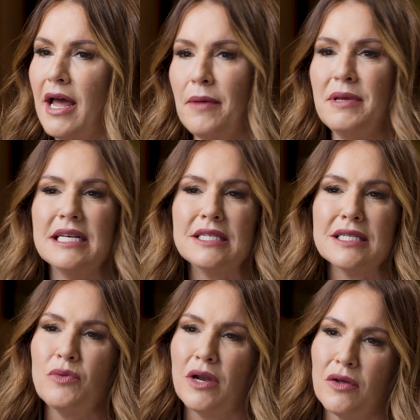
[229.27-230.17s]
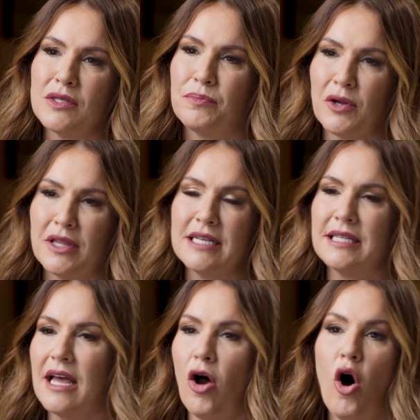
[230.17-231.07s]
And I mean, this is one of those birthdays
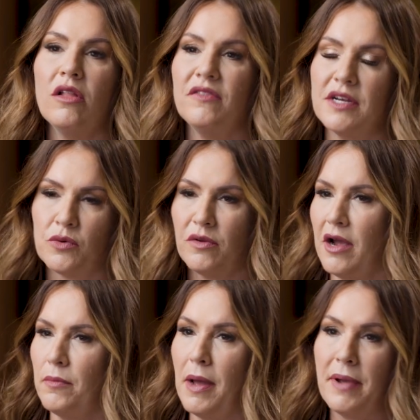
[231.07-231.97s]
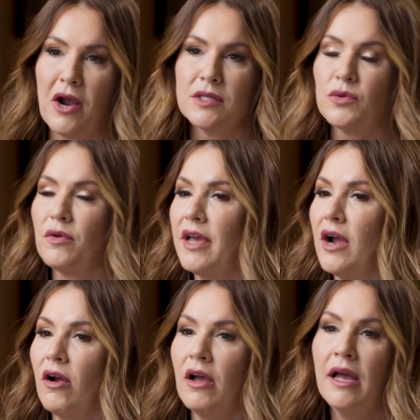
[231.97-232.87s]
that all of us were there. My parents were
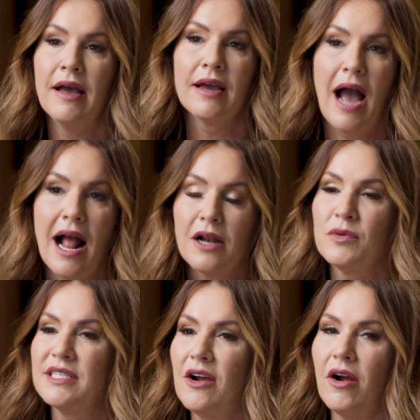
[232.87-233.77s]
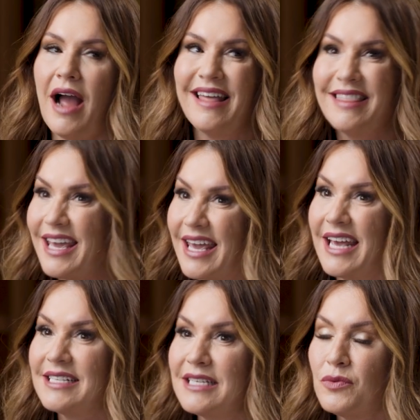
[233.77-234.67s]
there. Kyler was there. I think
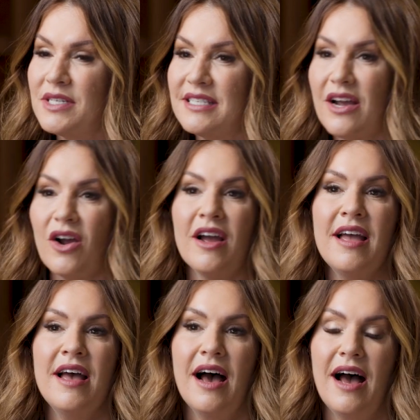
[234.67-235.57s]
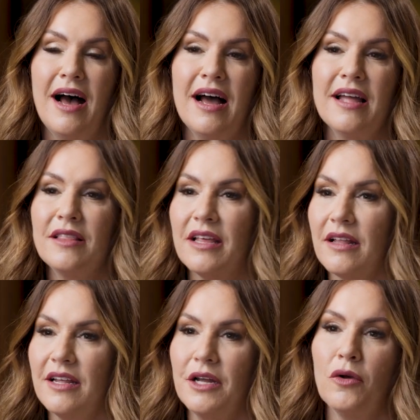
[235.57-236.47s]
Kinsey was there.
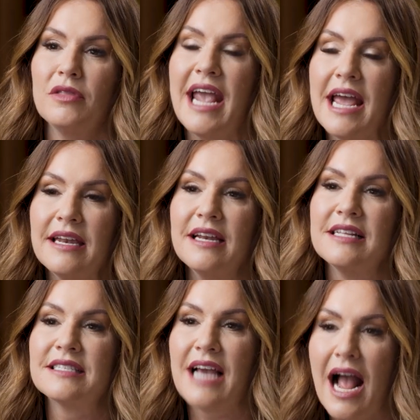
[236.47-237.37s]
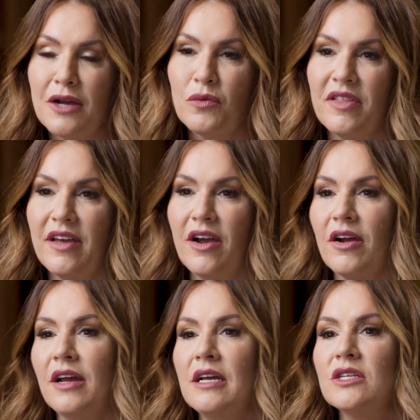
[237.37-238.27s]
Landon and Skylar were
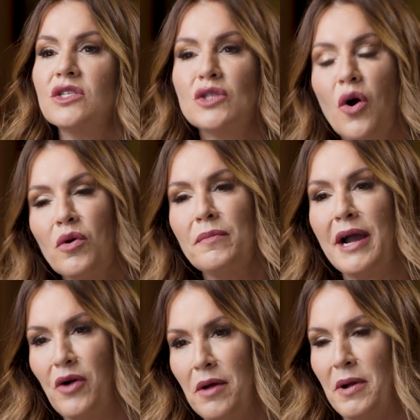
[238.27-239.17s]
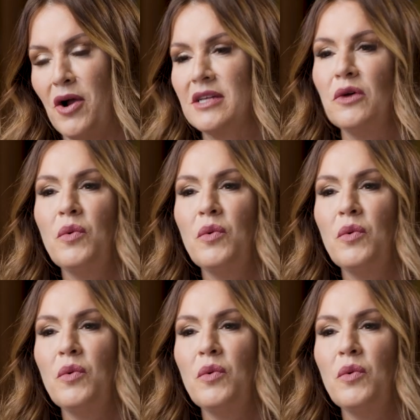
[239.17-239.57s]
there. So were my grandparents.